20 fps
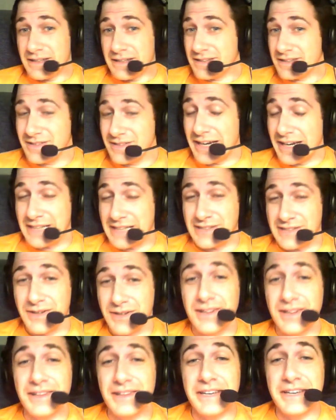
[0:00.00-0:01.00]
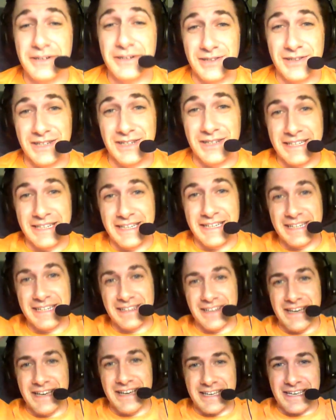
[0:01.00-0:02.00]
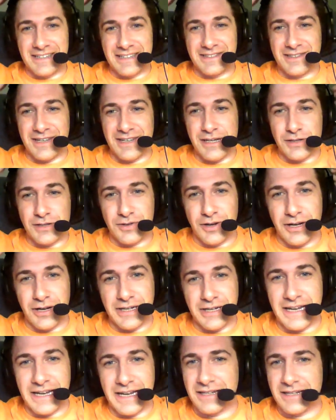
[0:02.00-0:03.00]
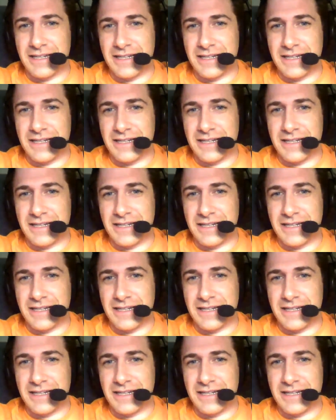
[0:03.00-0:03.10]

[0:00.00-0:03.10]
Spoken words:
So clearly, like, he's drawing dead and